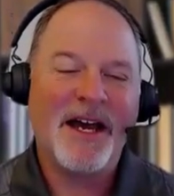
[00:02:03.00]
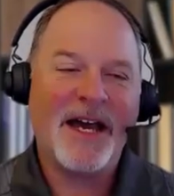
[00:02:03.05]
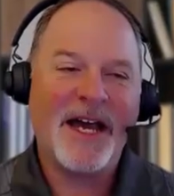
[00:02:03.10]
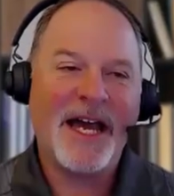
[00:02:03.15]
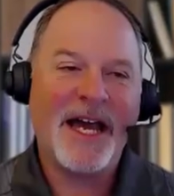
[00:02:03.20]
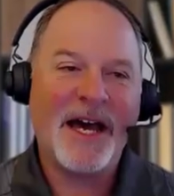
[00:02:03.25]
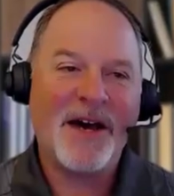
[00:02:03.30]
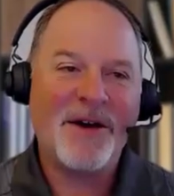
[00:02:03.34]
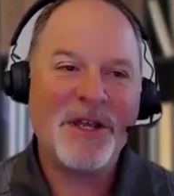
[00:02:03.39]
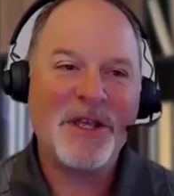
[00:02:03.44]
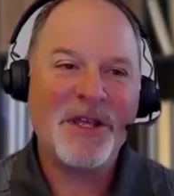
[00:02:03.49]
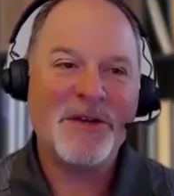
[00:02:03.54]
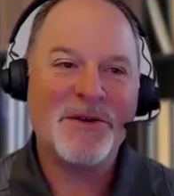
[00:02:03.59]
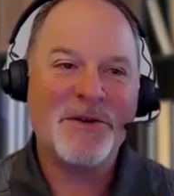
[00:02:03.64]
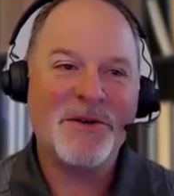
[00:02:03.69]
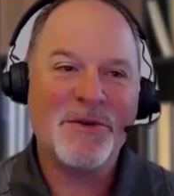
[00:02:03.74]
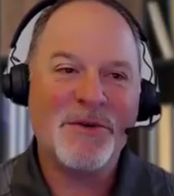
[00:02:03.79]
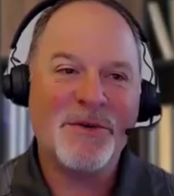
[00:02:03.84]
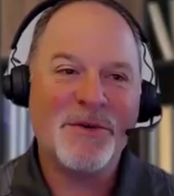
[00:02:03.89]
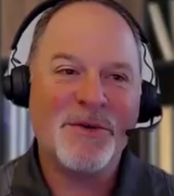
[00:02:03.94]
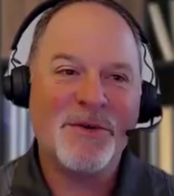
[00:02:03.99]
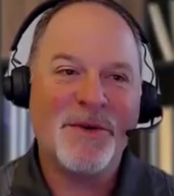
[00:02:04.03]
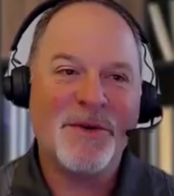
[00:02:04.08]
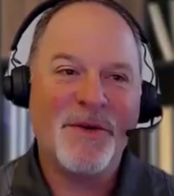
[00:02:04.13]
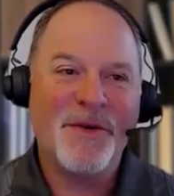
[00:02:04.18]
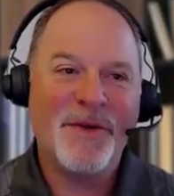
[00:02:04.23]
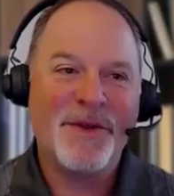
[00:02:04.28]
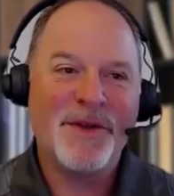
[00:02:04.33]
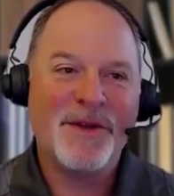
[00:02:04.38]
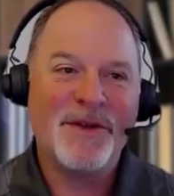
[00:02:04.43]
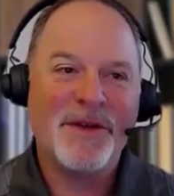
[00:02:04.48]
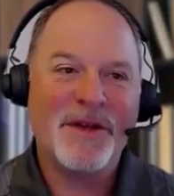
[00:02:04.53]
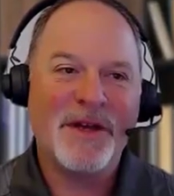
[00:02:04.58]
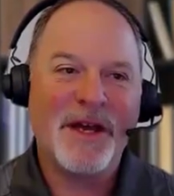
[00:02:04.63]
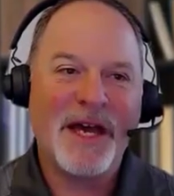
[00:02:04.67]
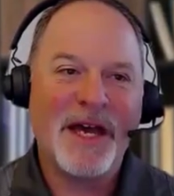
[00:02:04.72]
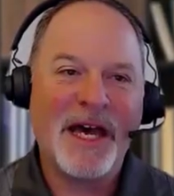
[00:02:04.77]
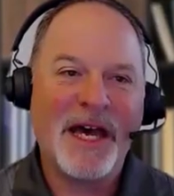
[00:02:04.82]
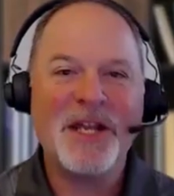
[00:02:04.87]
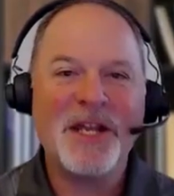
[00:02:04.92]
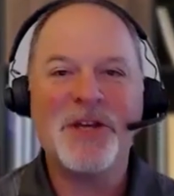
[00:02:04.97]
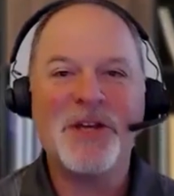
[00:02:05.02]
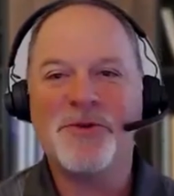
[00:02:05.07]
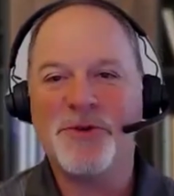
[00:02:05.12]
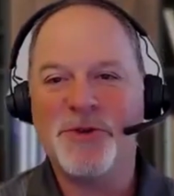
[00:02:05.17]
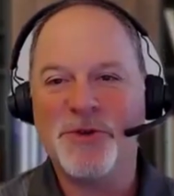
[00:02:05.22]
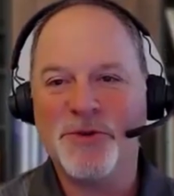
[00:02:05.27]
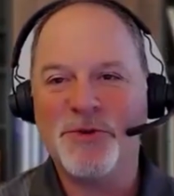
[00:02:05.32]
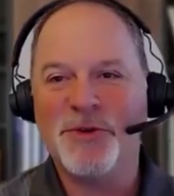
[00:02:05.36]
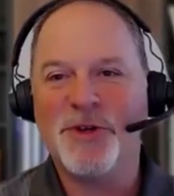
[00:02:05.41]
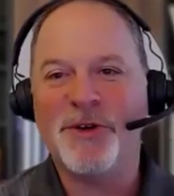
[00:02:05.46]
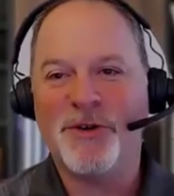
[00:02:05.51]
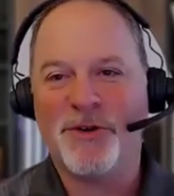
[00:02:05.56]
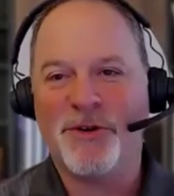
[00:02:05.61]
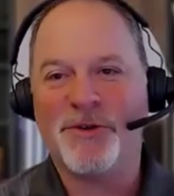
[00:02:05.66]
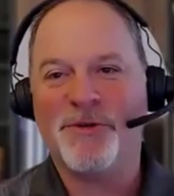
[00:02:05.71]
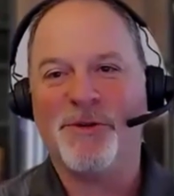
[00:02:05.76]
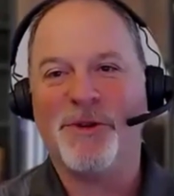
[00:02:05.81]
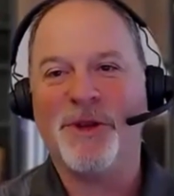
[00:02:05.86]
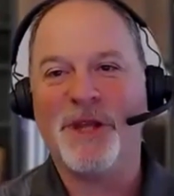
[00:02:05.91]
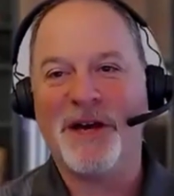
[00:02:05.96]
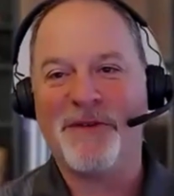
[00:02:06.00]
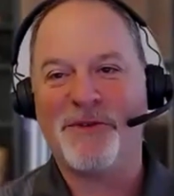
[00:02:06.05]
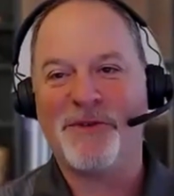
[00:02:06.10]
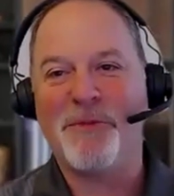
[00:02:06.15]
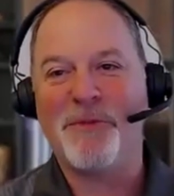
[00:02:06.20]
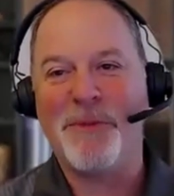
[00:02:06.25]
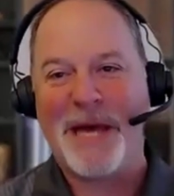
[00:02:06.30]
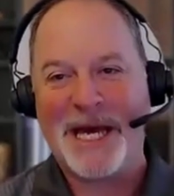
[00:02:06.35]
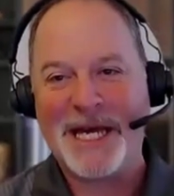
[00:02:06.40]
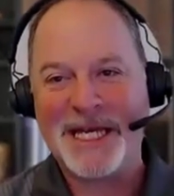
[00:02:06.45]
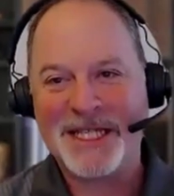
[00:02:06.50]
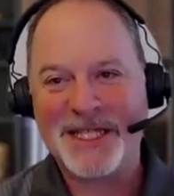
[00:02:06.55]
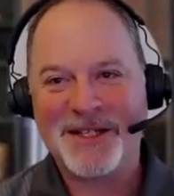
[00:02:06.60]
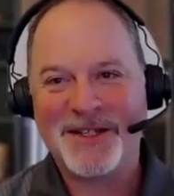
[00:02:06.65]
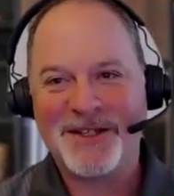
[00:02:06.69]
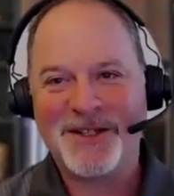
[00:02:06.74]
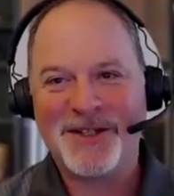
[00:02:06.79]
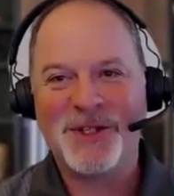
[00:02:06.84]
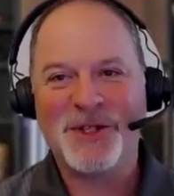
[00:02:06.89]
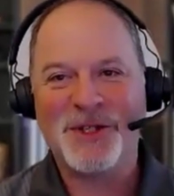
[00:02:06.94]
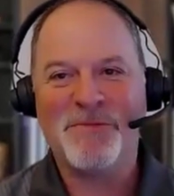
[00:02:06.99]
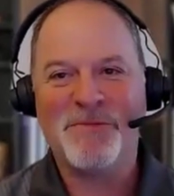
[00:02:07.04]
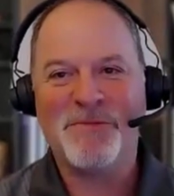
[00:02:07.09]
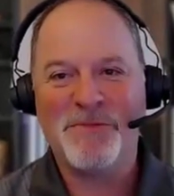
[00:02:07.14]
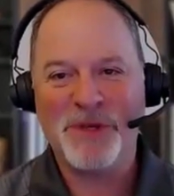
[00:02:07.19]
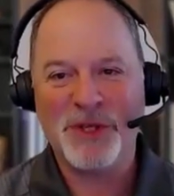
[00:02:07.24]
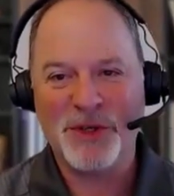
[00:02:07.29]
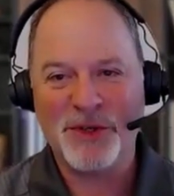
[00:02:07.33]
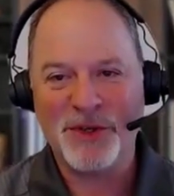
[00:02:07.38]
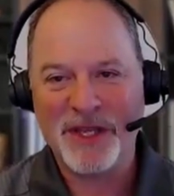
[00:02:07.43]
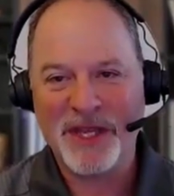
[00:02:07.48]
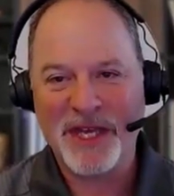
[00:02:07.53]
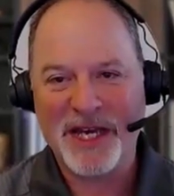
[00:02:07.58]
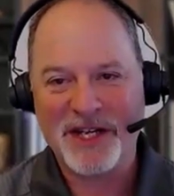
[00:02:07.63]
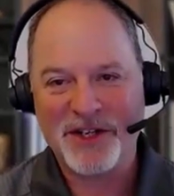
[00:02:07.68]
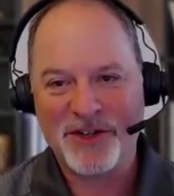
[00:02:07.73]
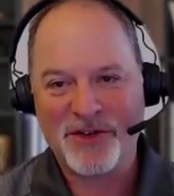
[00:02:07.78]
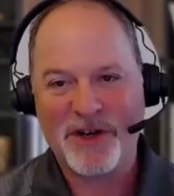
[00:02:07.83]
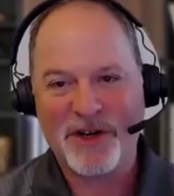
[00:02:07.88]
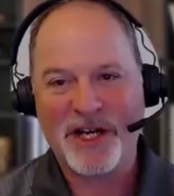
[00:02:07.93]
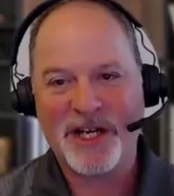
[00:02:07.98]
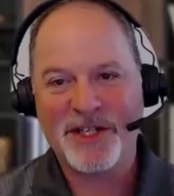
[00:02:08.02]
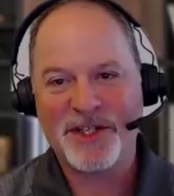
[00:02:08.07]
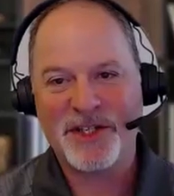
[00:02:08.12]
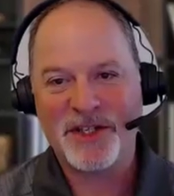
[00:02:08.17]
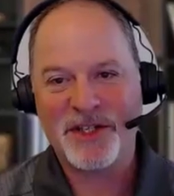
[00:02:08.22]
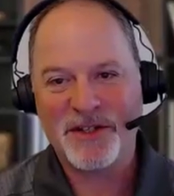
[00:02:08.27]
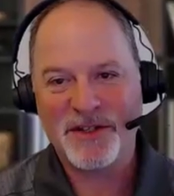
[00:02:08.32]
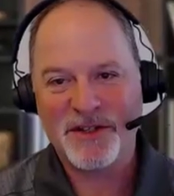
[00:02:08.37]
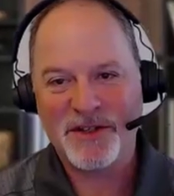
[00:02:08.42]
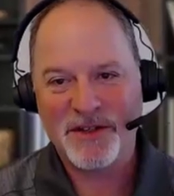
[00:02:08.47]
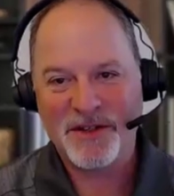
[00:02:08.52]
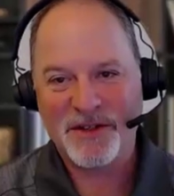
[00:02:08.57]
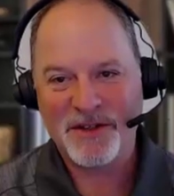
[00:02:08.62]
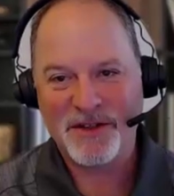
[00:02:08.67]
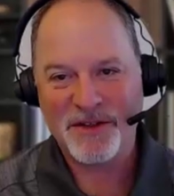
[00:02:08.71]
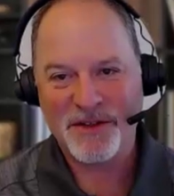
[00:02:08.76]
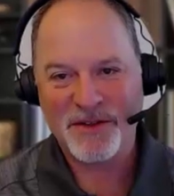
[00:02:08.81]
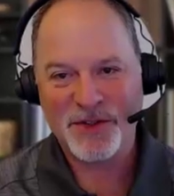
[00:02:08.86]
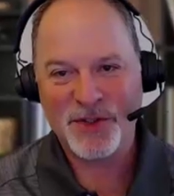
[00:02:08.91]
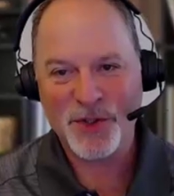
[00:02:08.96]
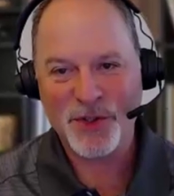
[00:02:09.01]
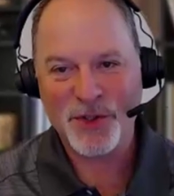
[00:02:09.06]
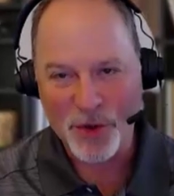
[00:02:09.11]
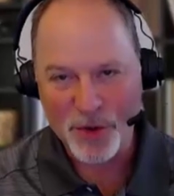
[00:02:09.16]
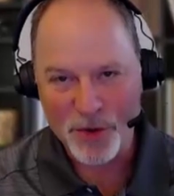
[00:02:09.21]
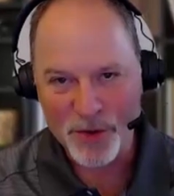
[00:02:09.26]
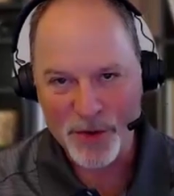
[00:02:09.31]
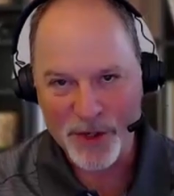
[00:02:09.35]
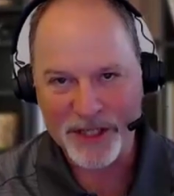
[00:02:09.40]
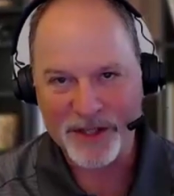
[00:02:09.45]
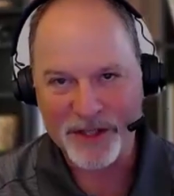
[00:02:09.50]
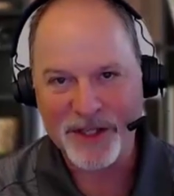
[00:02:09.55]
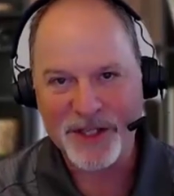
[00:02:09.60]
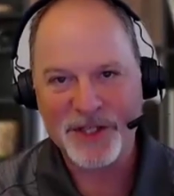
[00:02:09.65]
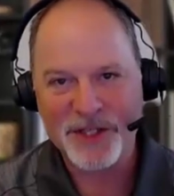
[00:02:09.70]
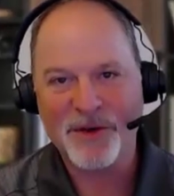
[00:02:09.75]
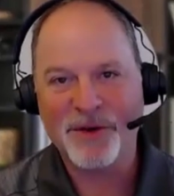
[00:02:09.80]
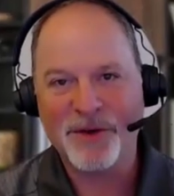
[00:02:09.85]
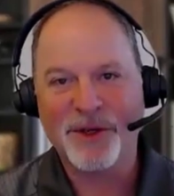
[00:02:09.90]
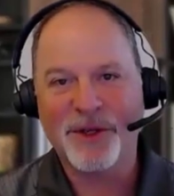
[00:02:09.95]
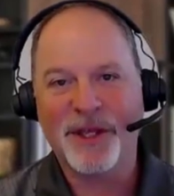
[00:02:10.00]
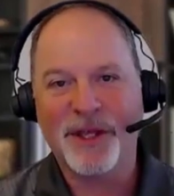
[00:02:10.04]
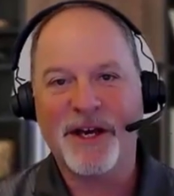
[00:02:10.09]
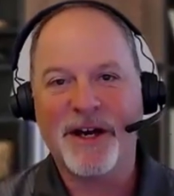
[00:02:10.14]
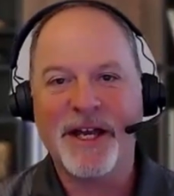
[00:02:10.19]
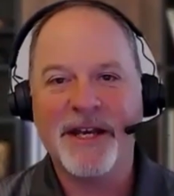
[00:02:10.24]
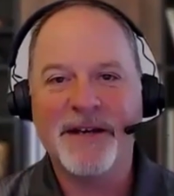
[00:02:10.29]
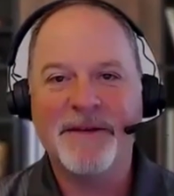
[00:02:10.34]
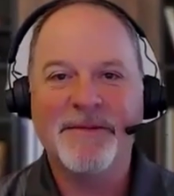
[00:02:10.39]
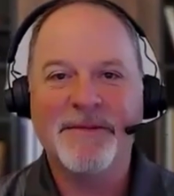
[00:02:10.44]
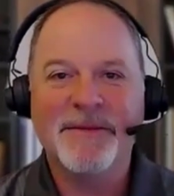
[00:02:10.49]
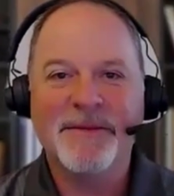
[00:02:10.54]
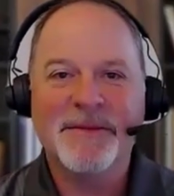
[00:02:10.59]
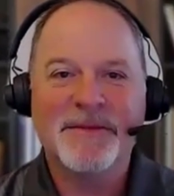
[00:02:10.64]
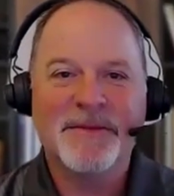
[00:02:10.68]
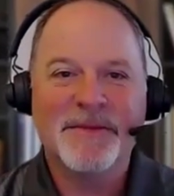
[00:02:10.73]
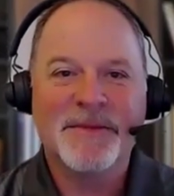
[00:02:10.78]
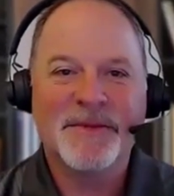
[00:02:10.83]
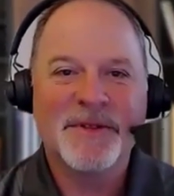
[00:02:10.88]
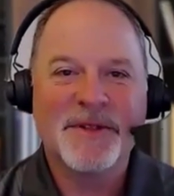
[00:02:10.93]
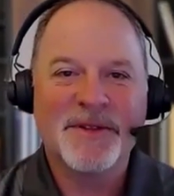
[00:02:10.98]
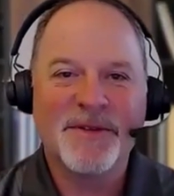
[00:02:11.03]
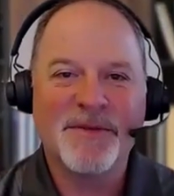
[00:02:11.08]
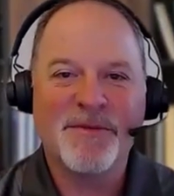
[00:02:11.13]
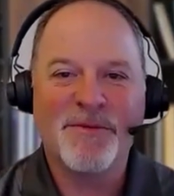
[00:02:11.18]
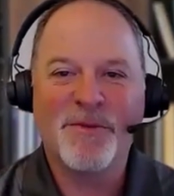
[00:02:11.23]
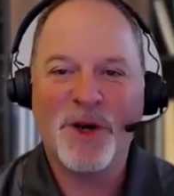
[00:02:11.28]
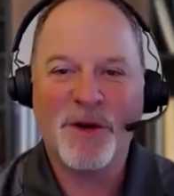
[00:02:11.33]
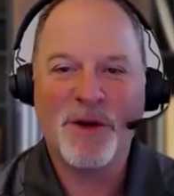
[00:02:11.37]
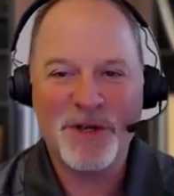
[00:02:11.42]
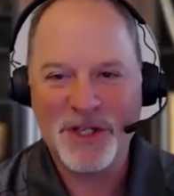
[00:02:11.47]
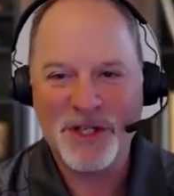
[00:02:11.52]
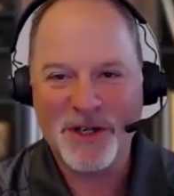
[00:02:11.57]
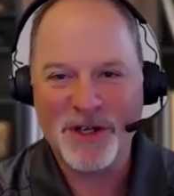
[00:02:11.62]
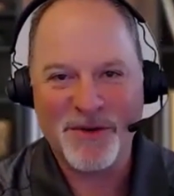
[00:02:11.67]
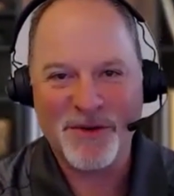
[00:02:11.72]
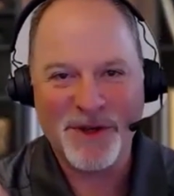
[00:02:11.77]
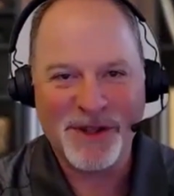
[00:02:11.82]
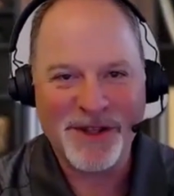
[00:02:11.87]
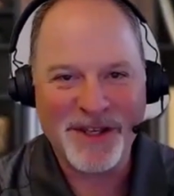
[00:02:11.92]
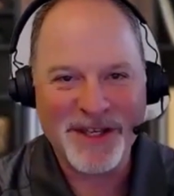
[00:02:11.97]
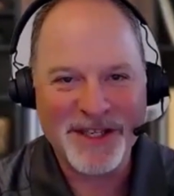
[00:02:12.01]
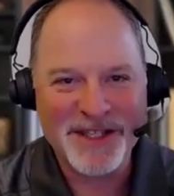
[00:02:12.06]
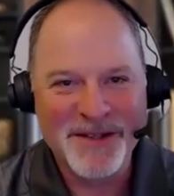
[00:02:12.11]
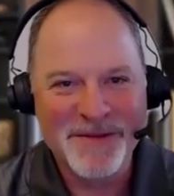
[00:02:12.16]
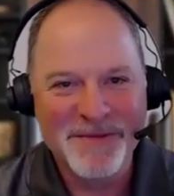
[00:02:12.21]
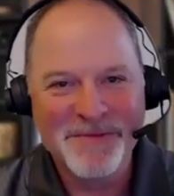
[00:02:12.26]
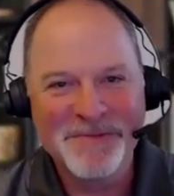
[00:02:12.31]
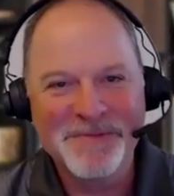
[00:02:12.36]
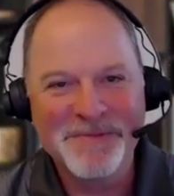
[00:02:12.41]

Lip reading: how do you do your level best to build that trust so quickly, so early on? Why don't we start with Liz?